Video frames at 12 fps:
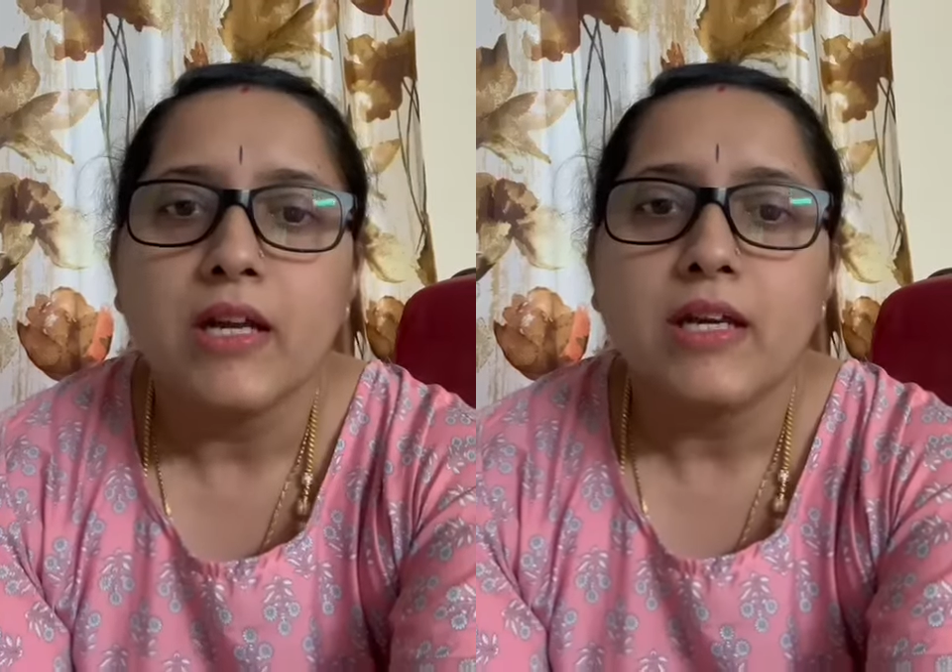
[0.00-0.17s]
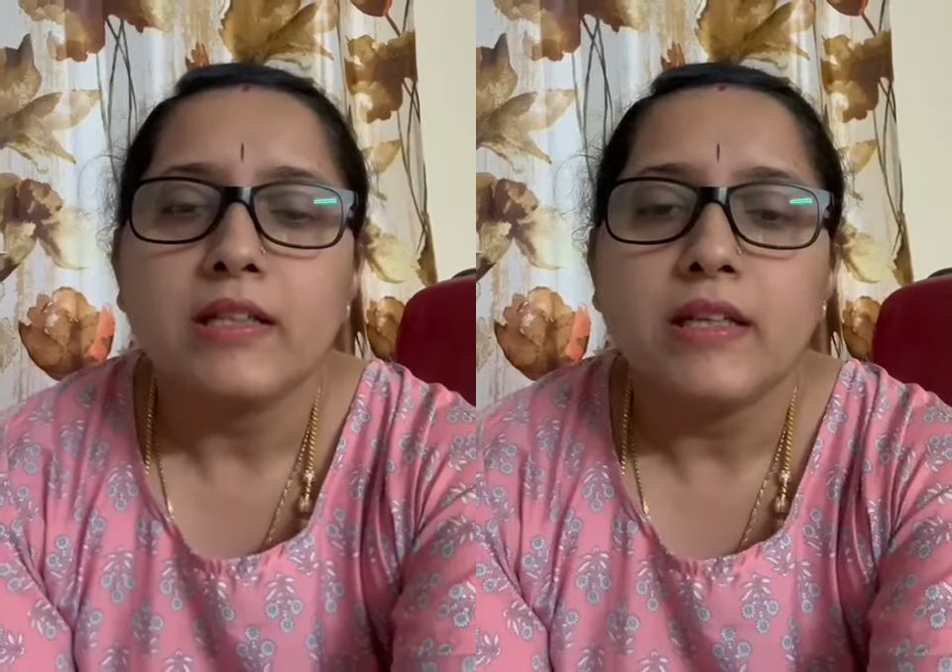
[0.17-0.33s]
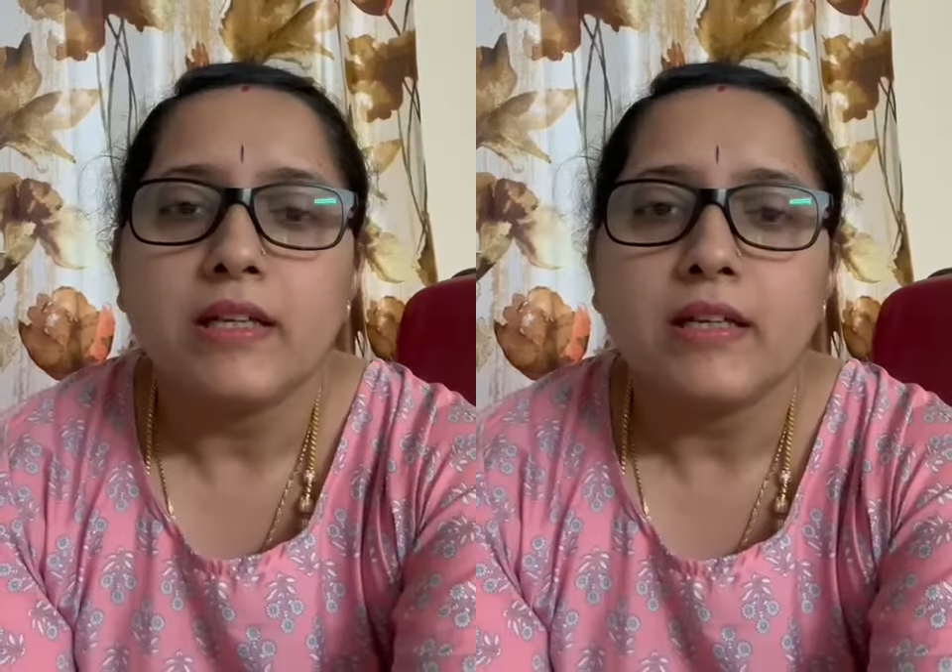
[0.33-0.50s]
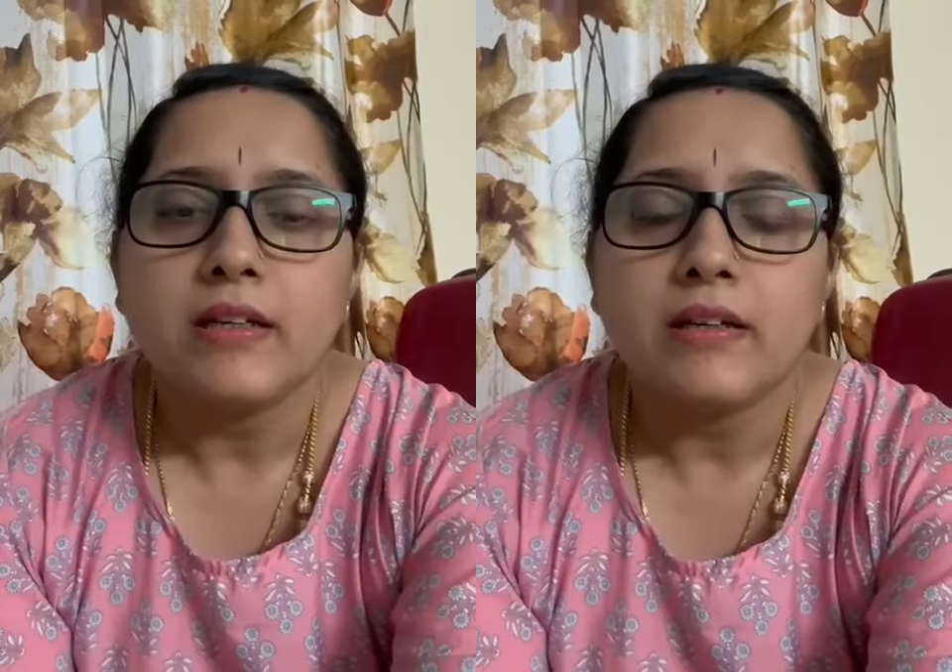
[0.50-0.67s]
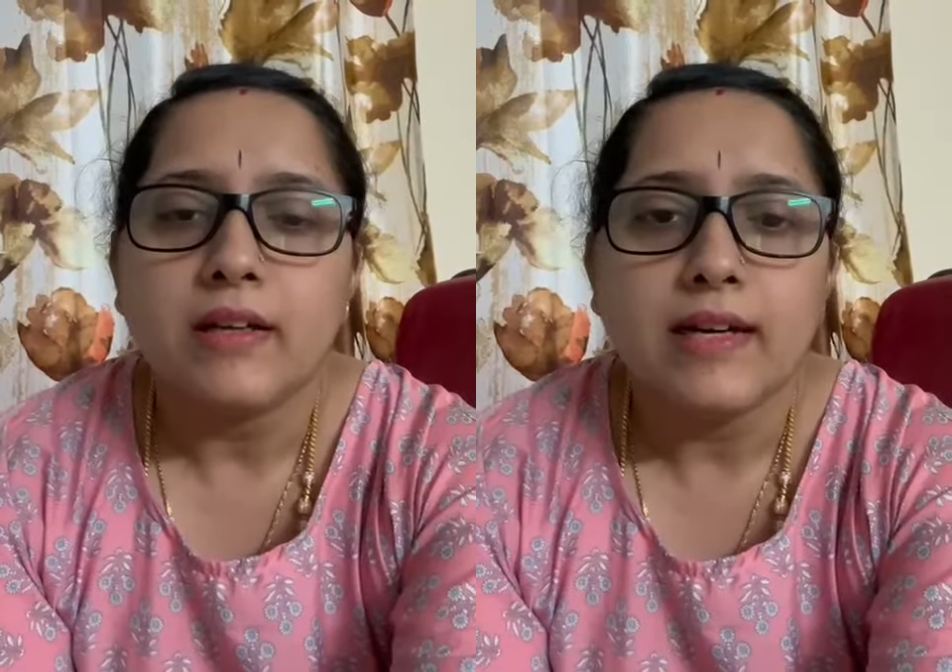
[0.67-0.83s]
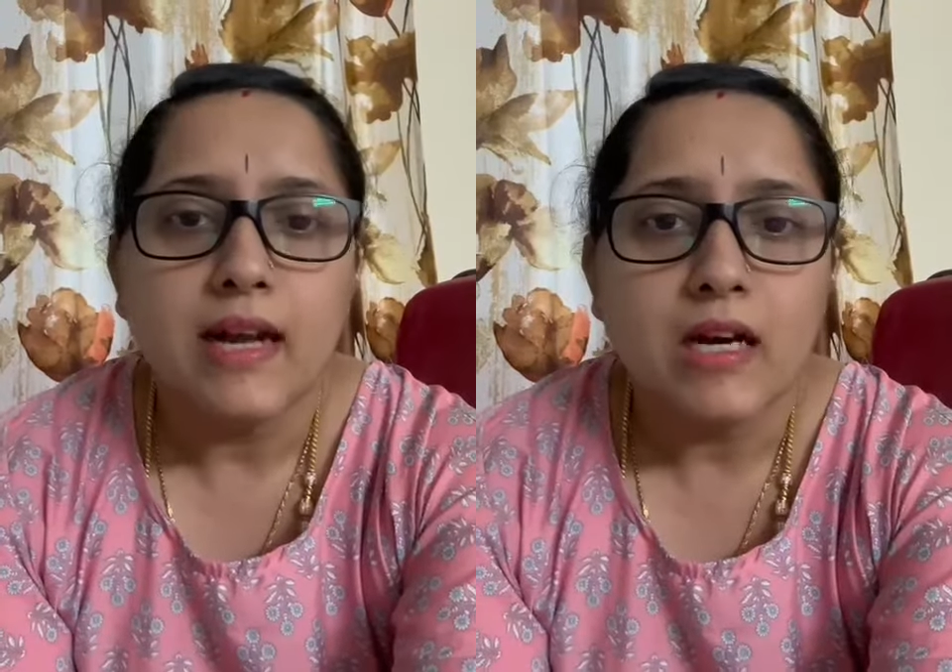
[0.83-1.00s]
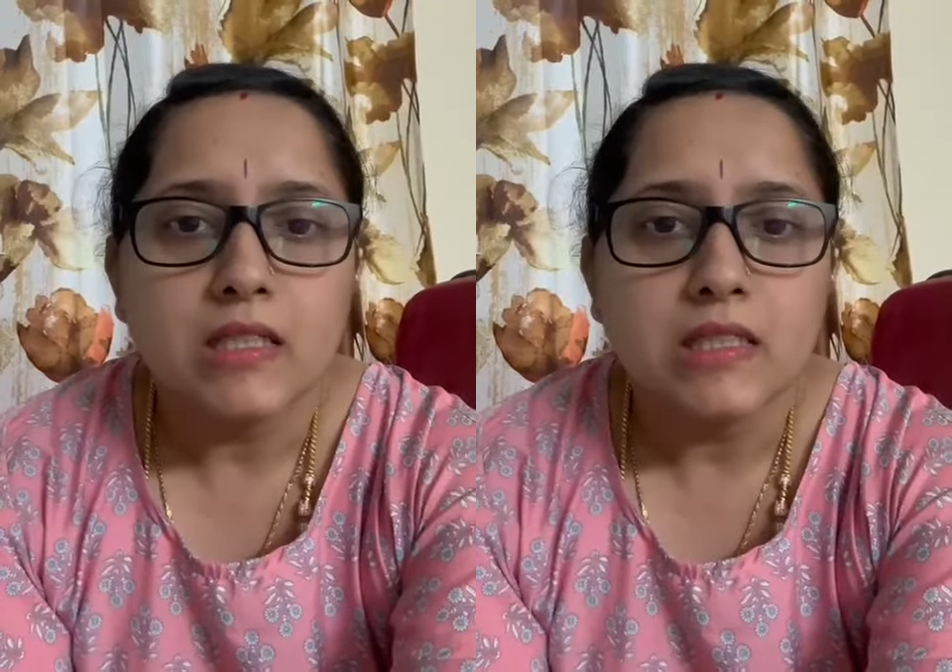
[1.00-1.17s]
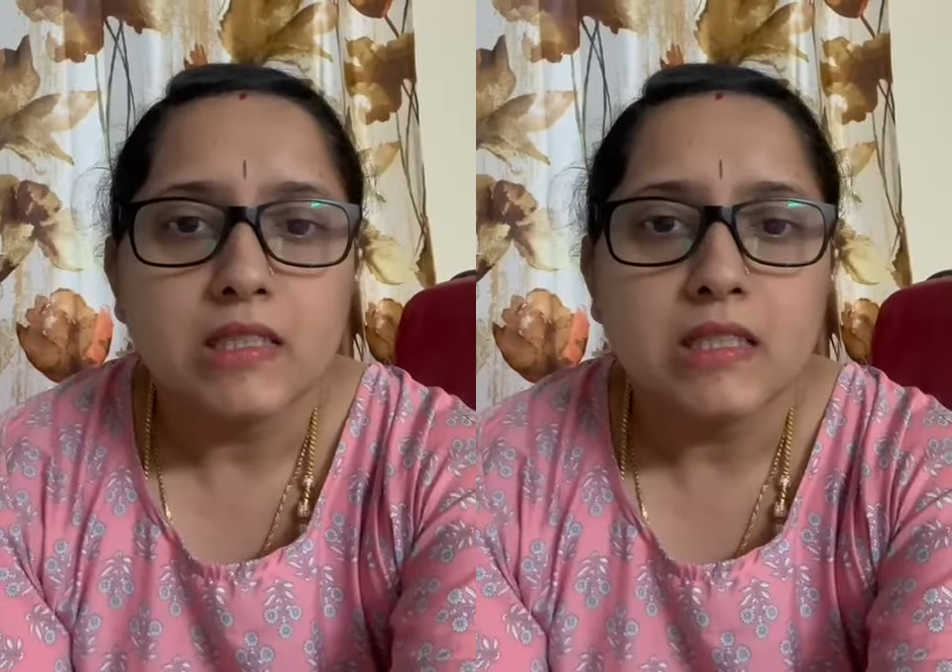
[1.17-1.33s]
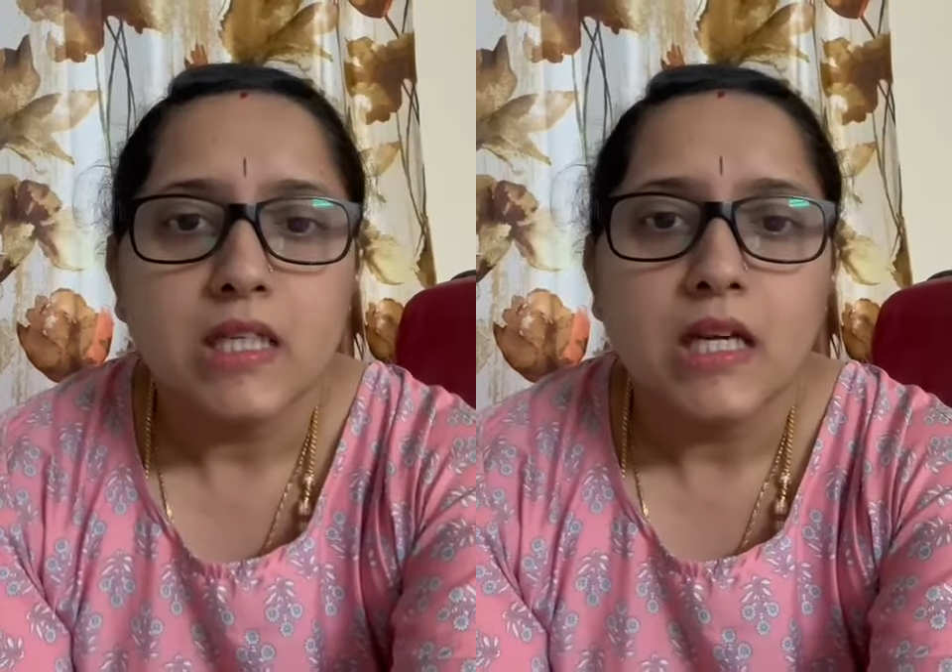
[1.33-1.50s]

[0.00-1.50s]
then lungs,